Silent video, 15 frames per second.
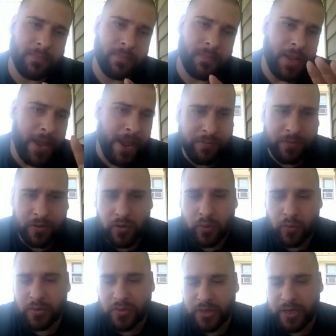After
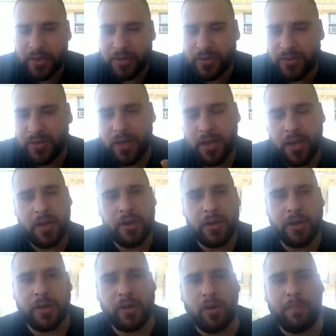Tour 6,
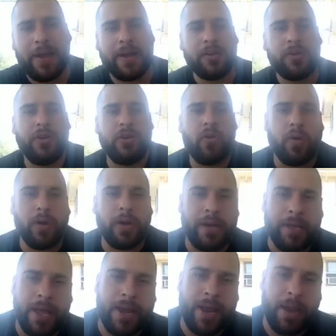you're going to go back to your Hornet
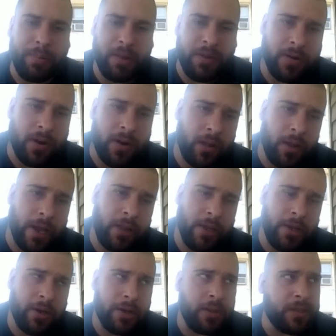again, I believe, in all
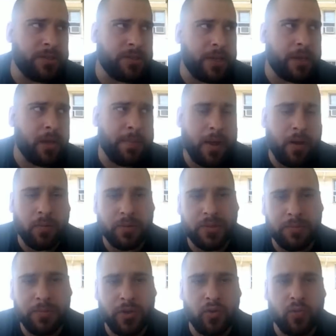likelihood, unless they come out with
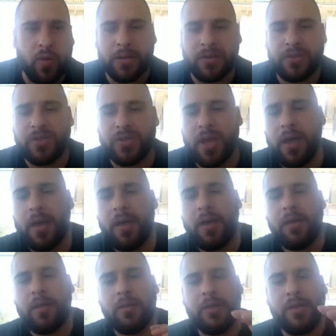some new ones.
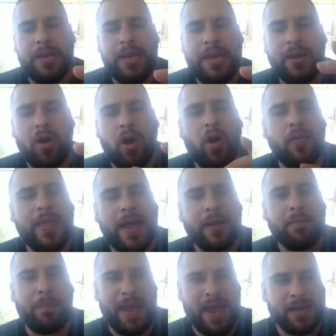You need all
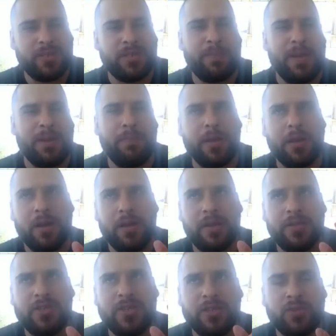that backspin
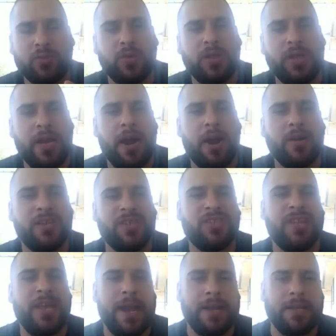because it's really hard to
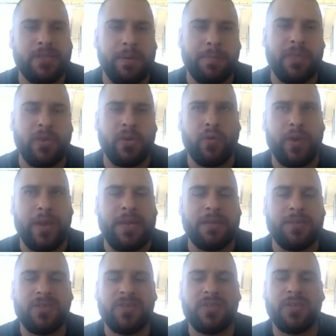stay on some of the
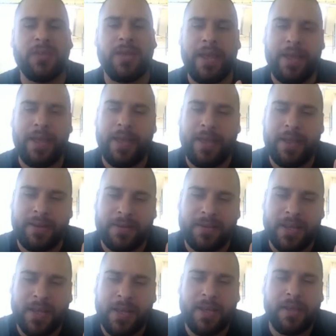greens, and
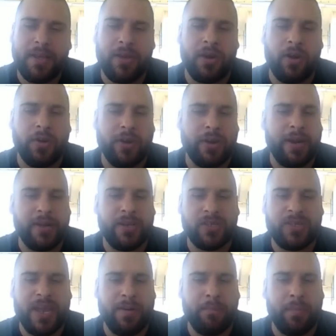you're going to
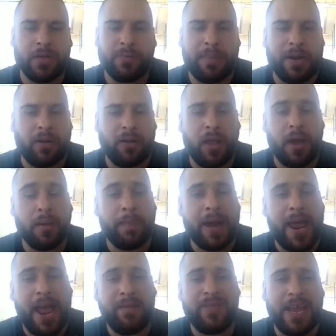just have much better luck. But
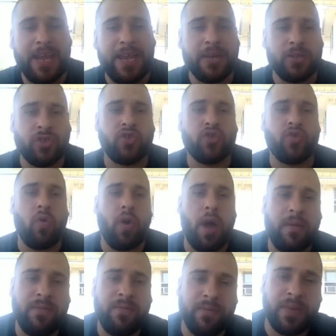I've taken a stroke
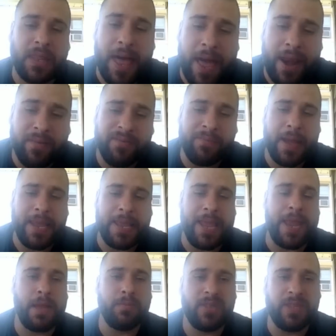off of a lot of my
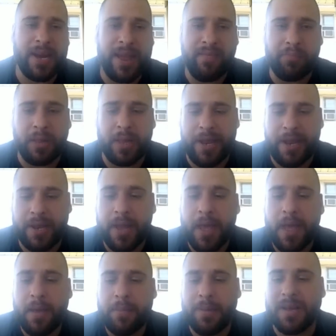games that I've played
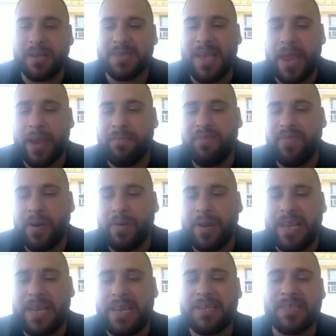because I am very
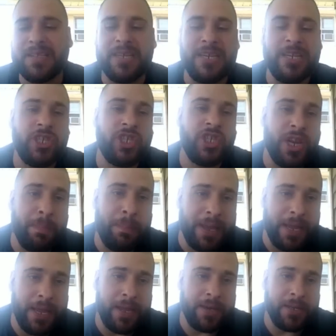easily
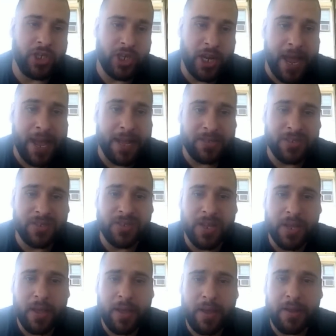chipping in shots
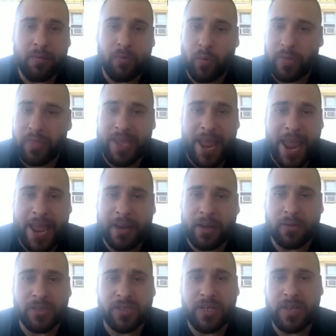with the
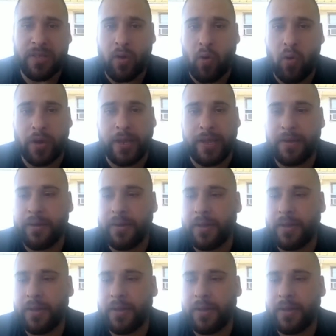accuracy of the Hornet.